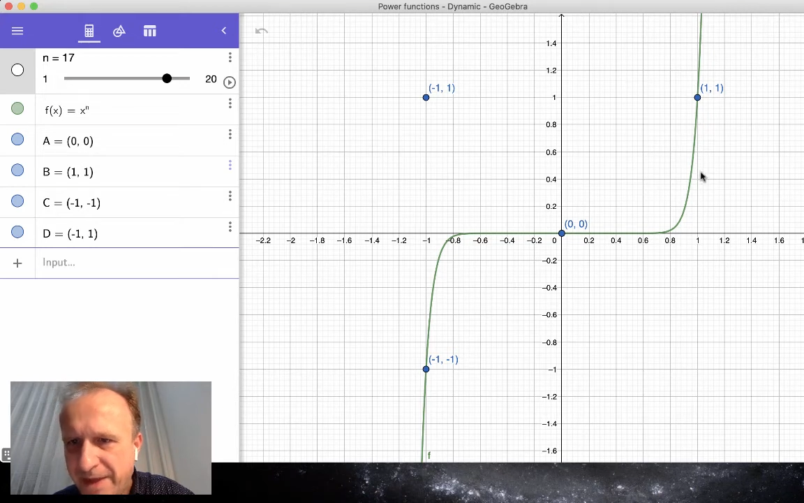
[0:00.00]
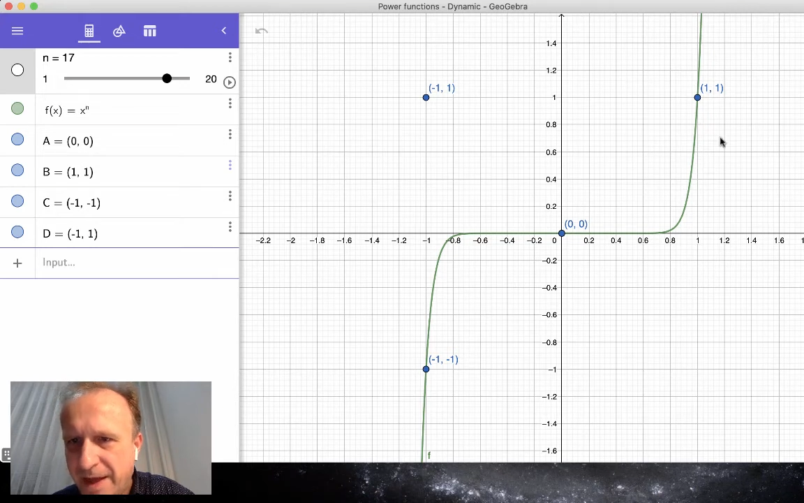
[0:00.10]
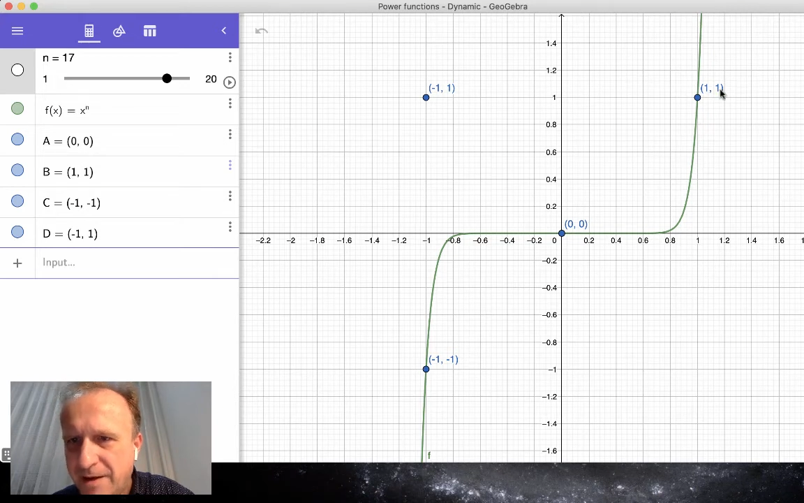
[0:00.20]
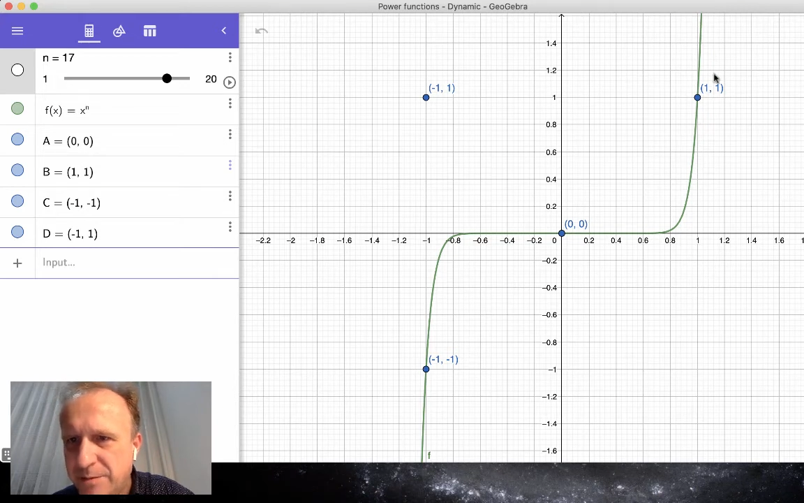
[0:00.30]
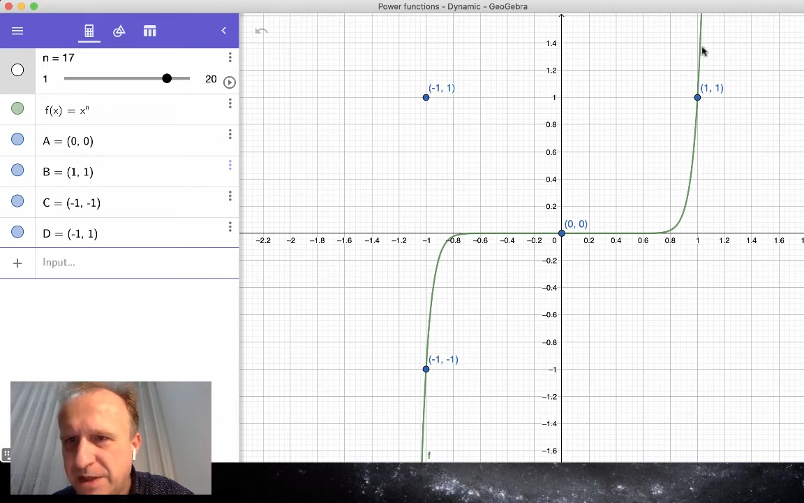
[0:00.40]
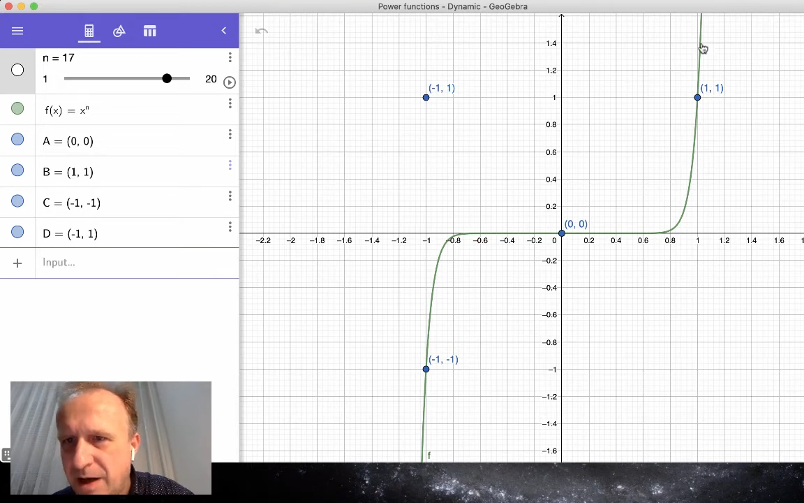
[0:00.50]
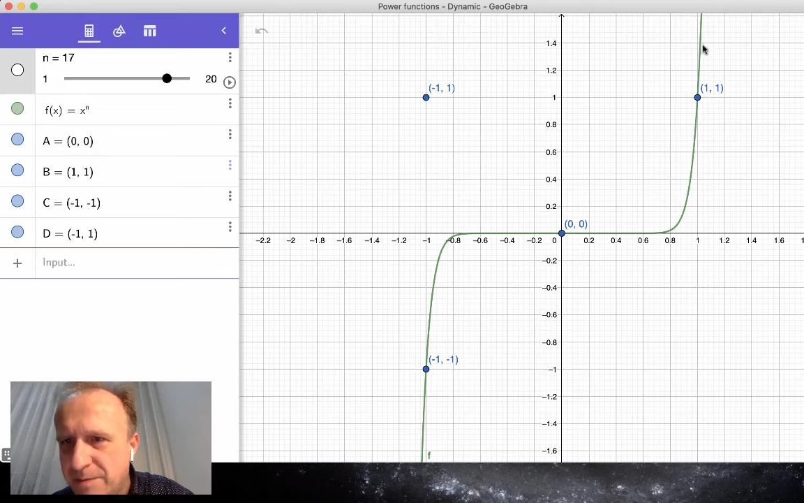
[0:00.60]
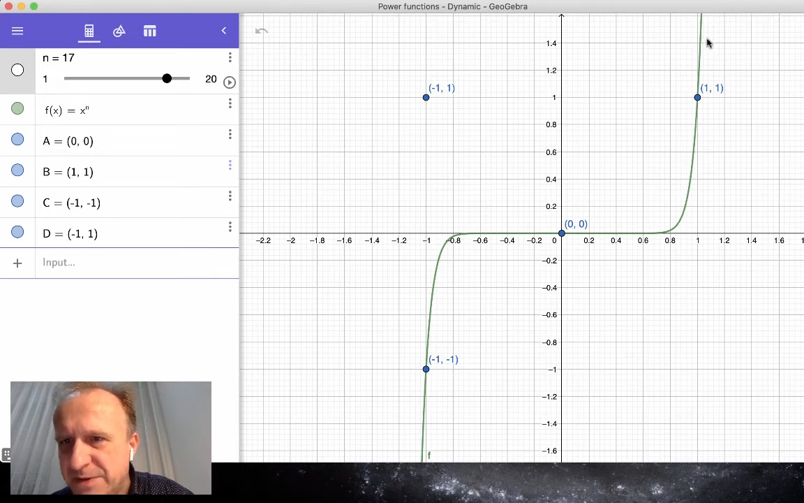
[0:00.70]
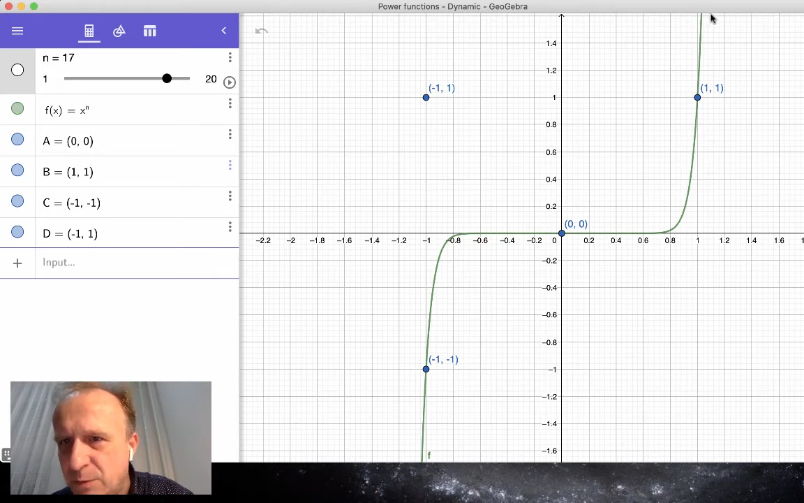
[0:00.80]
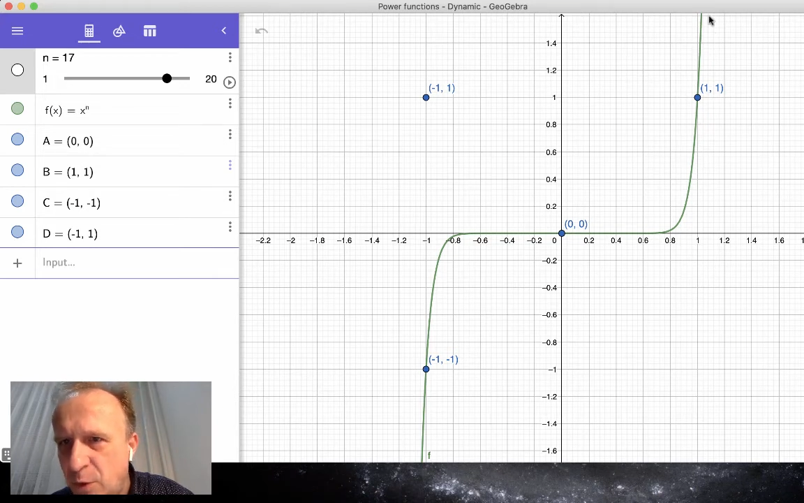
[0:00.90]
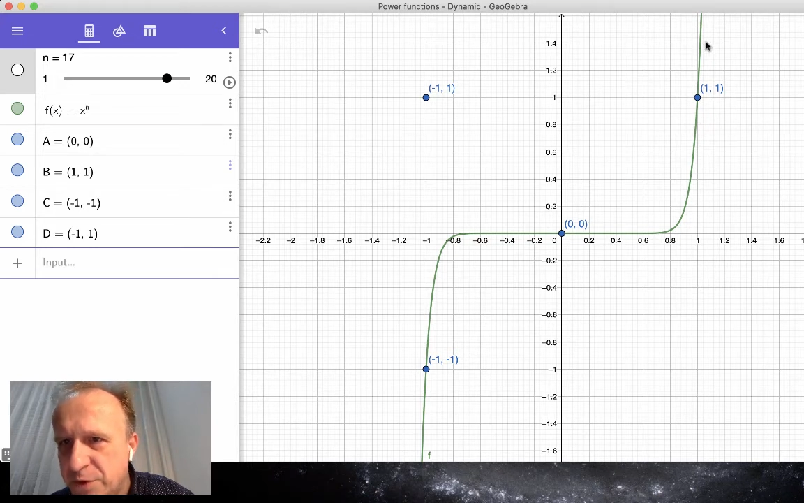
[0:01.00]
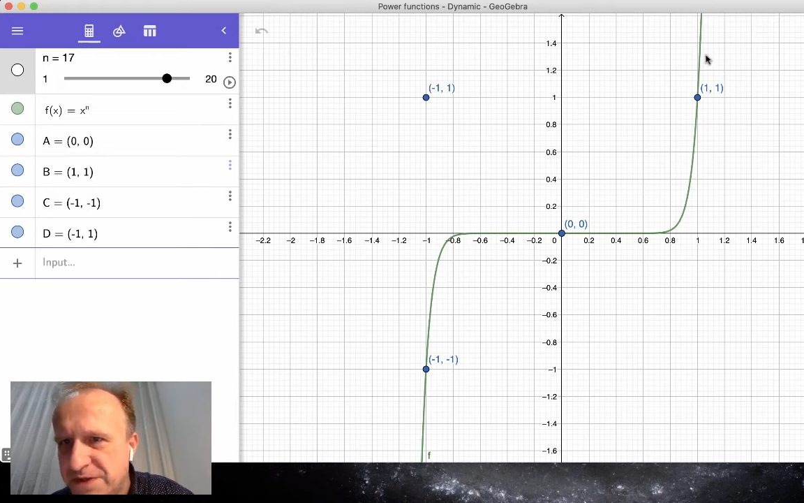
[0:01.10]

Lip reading: and becomes more